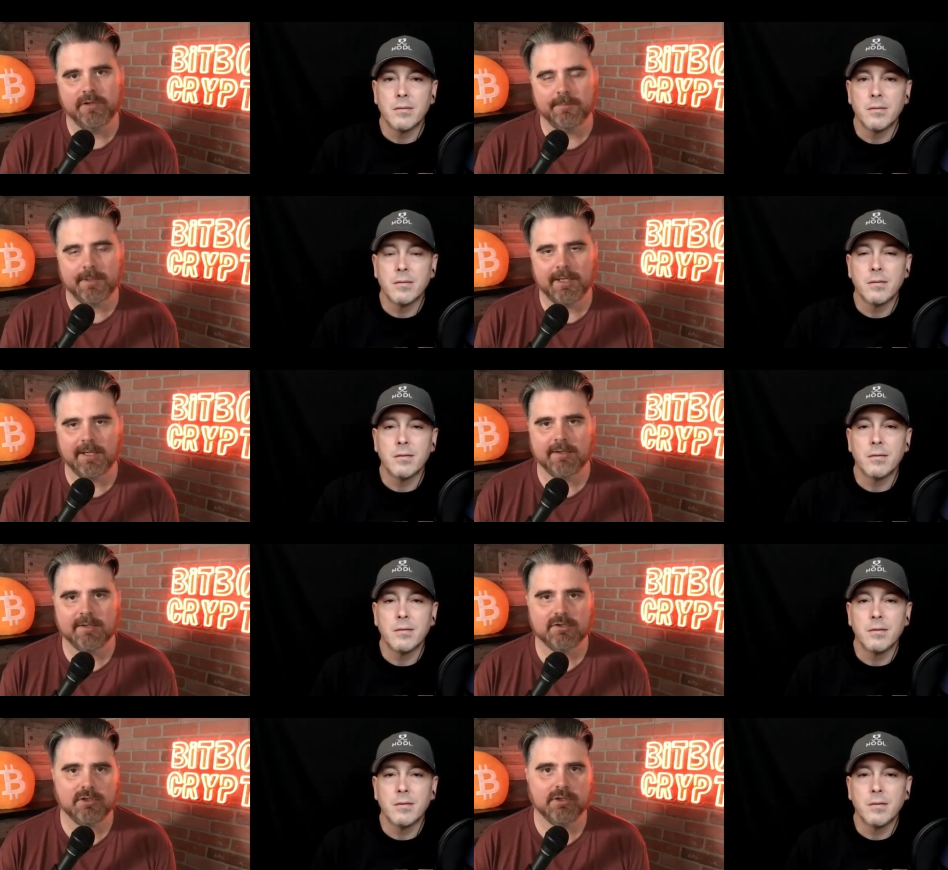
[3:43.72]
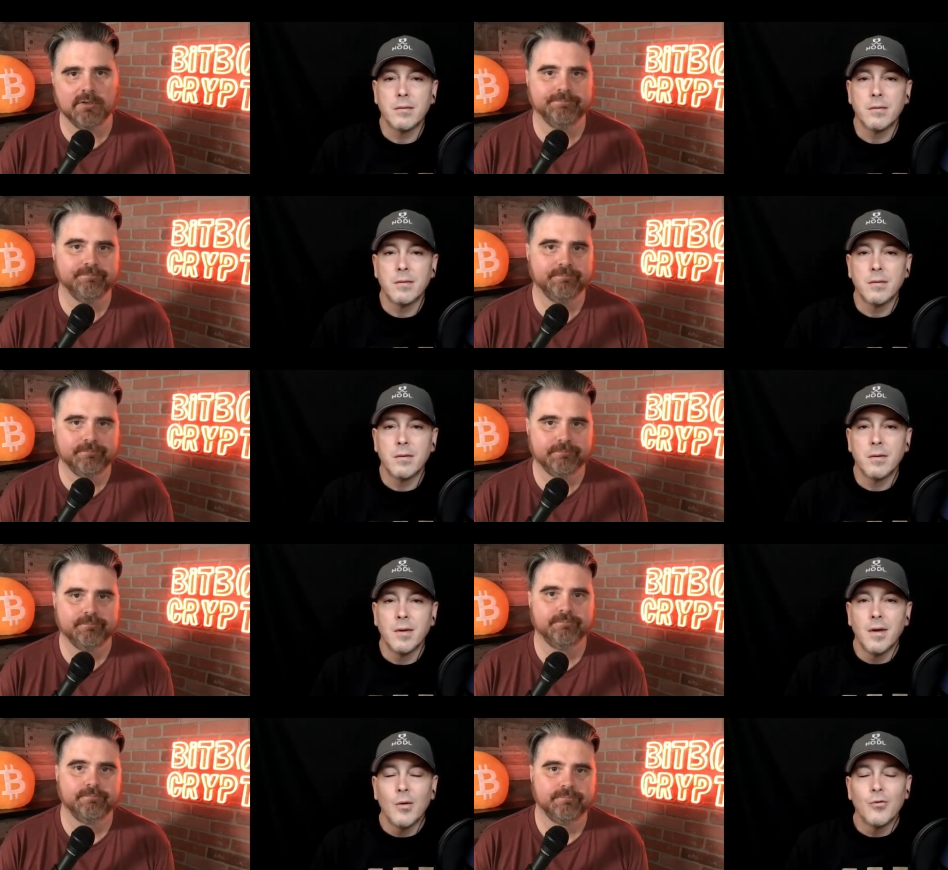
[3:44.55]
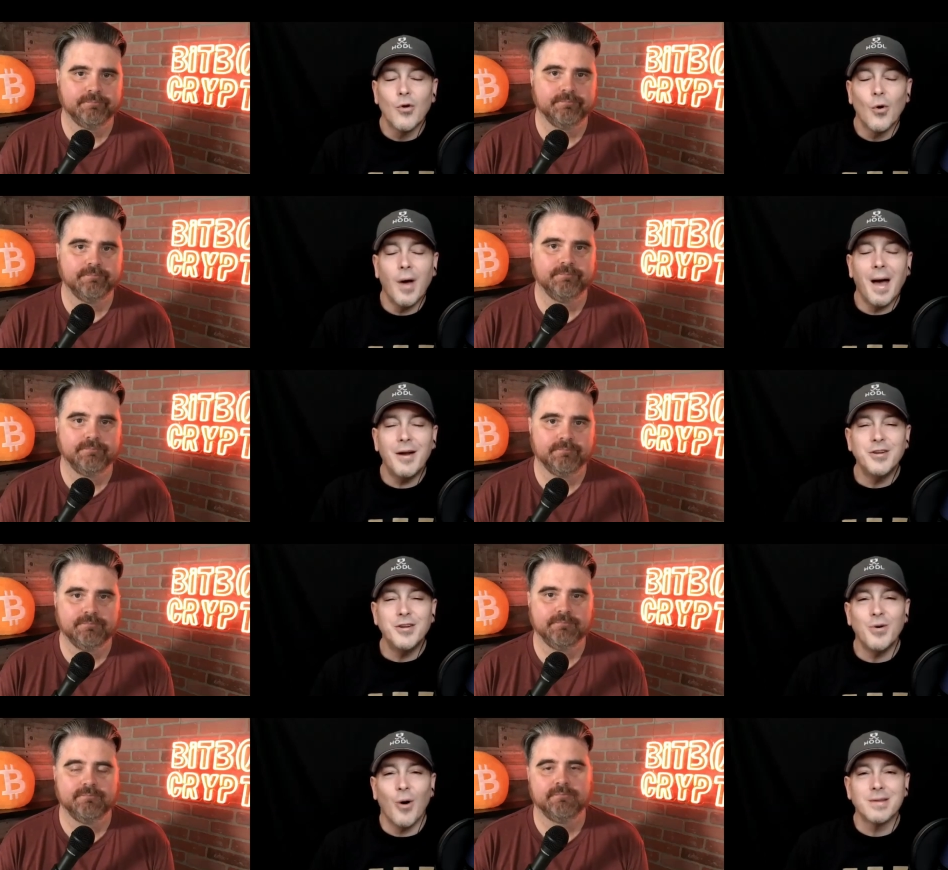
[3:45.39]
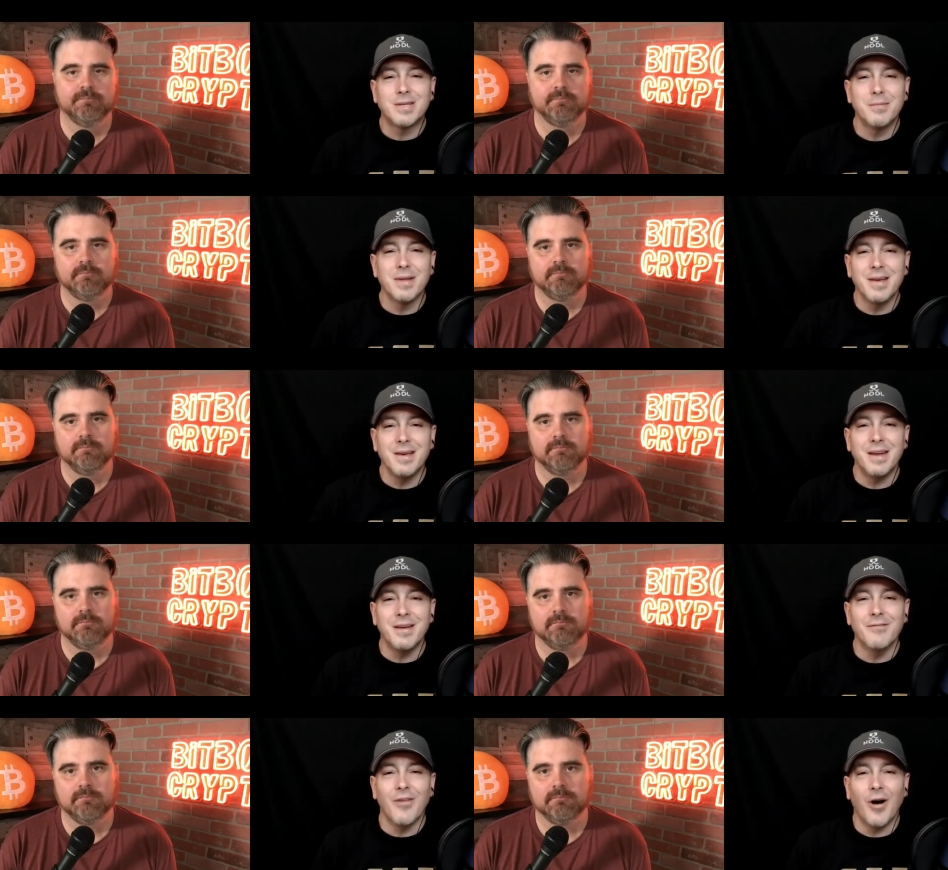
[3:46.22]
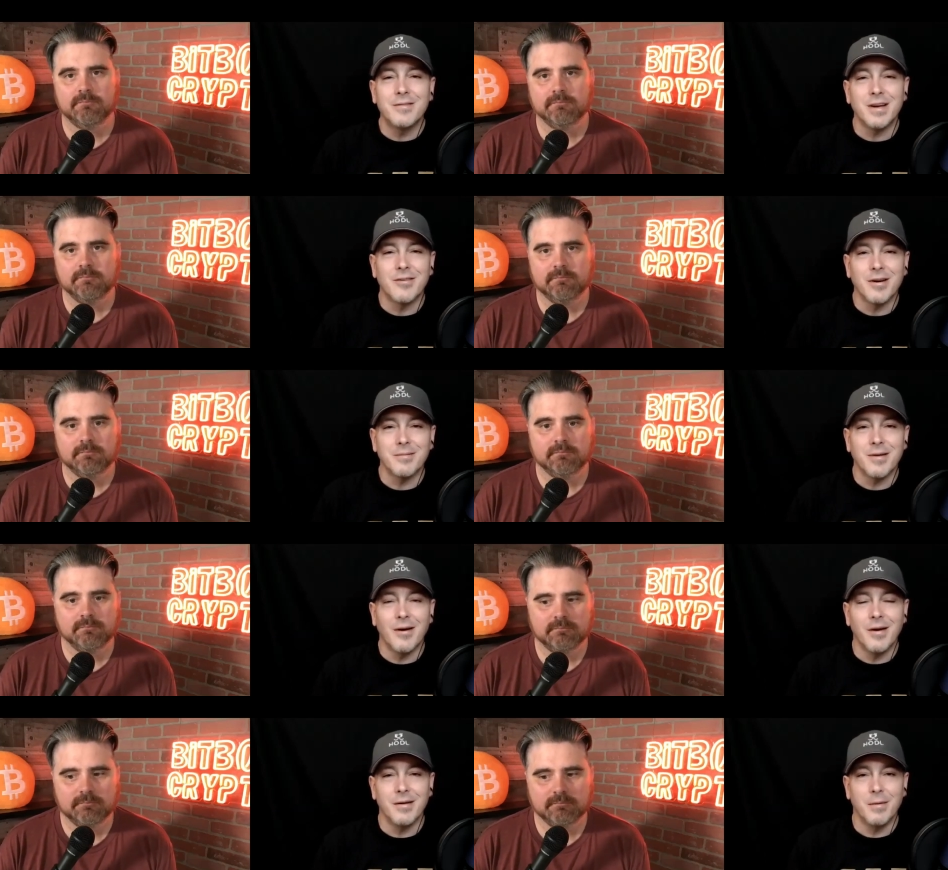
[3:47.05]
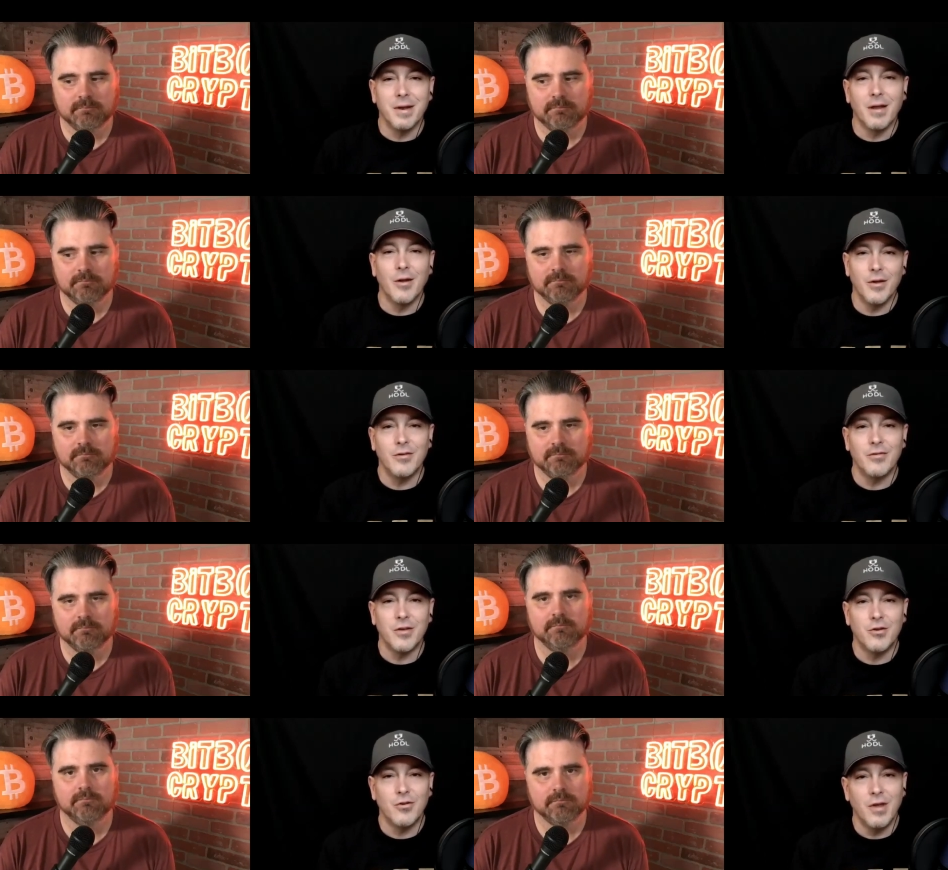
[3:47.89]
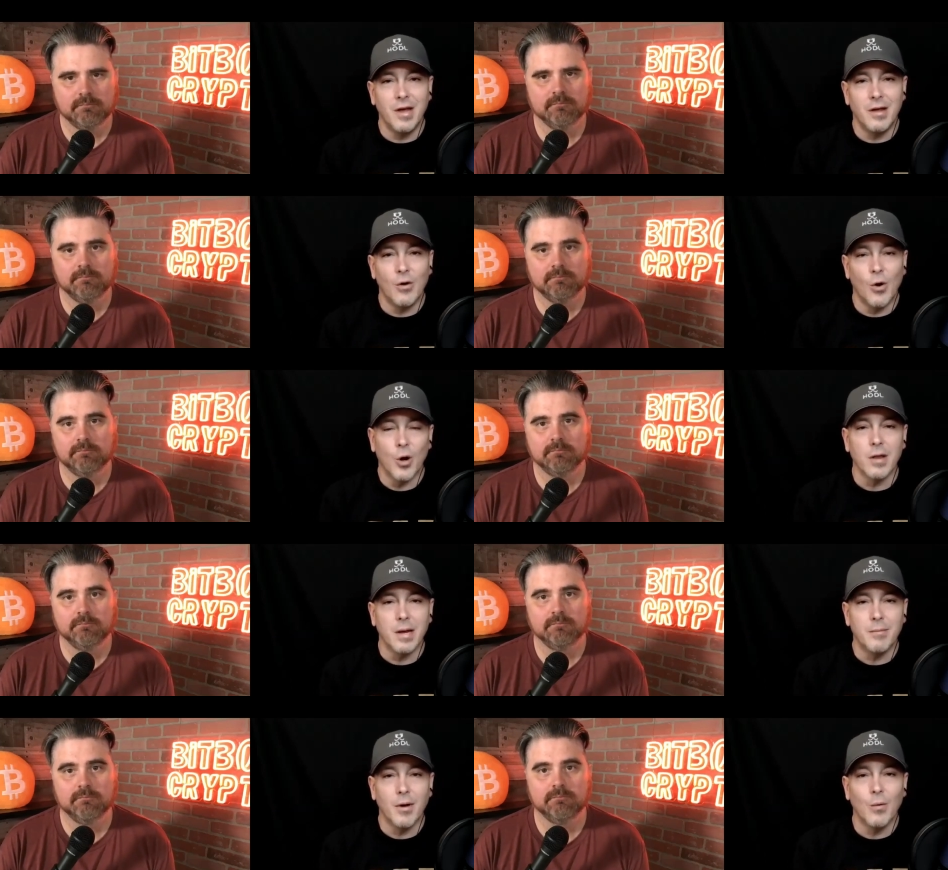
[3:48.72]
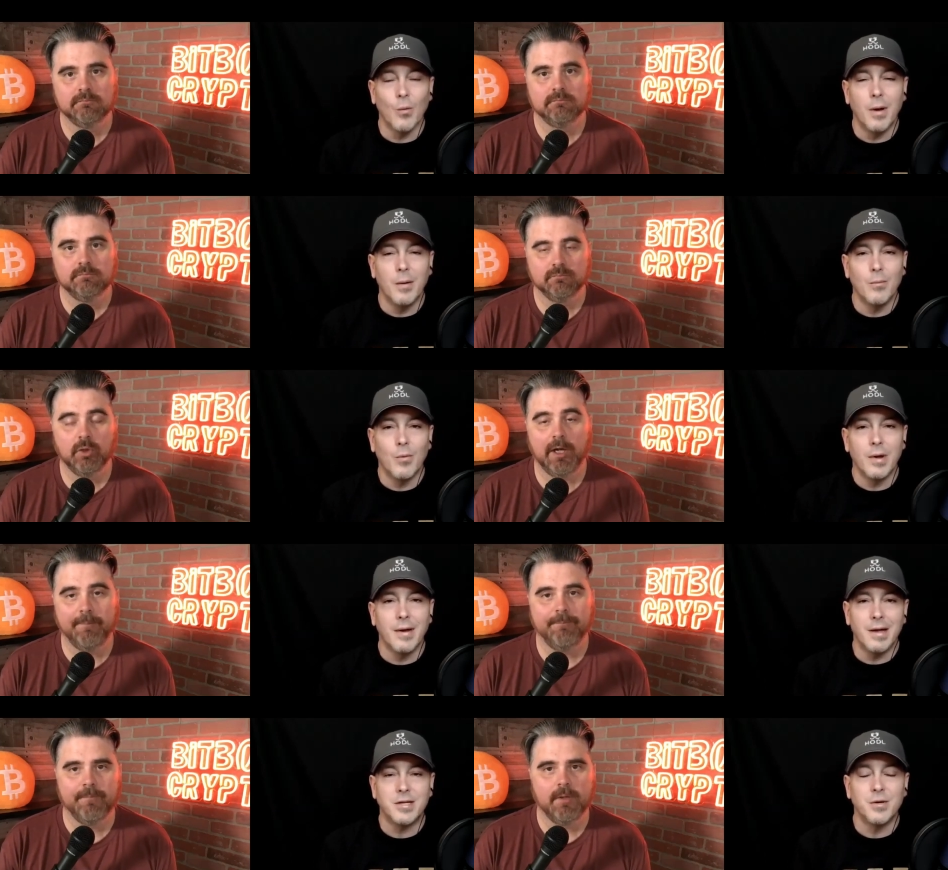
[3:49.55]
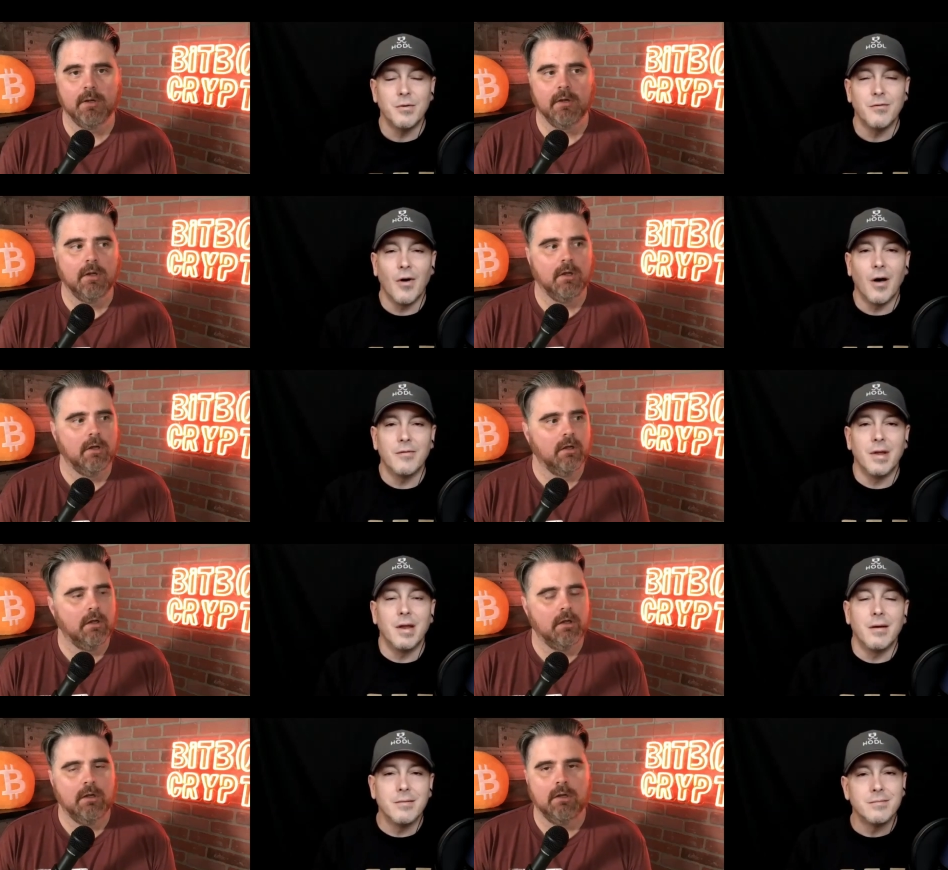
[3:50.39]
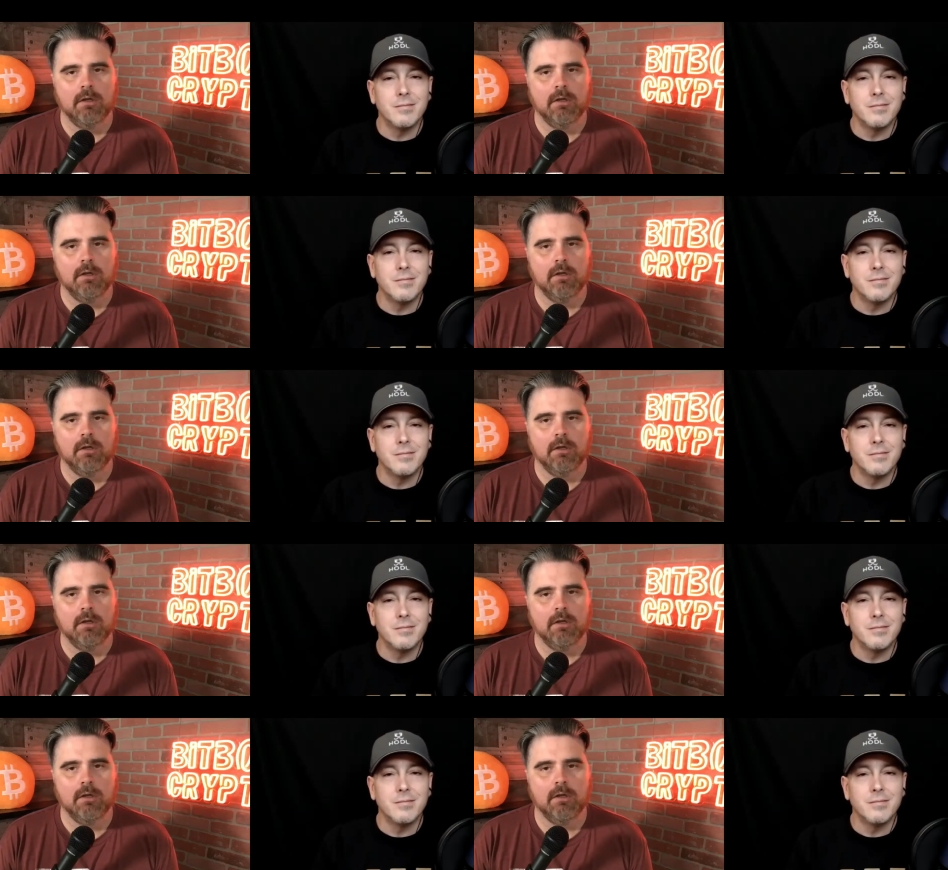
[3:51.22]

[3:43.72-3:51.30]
Speaker 1: beginning of this year.
Speaker 2: So how did you ultimately get involved in crypto? I mean, I know you said you did early, but what got you involved in it?